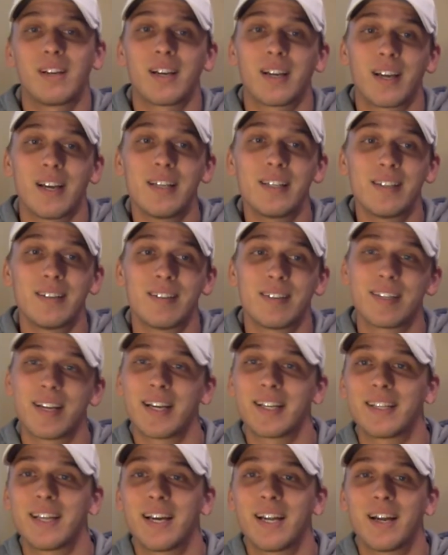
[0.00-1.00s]
Guess you could
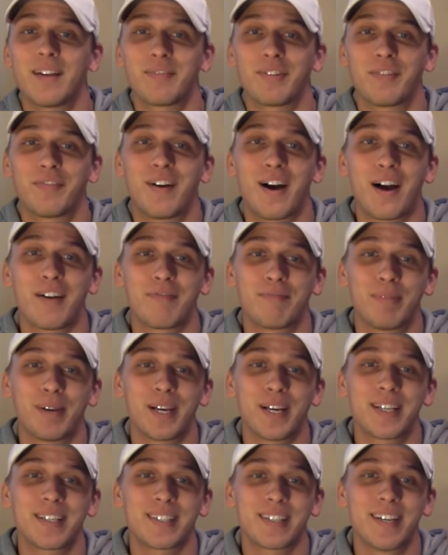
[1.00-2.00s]
take that after 5
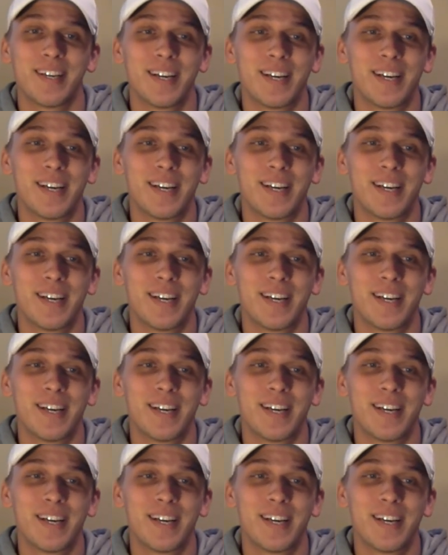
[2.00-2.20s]
picks.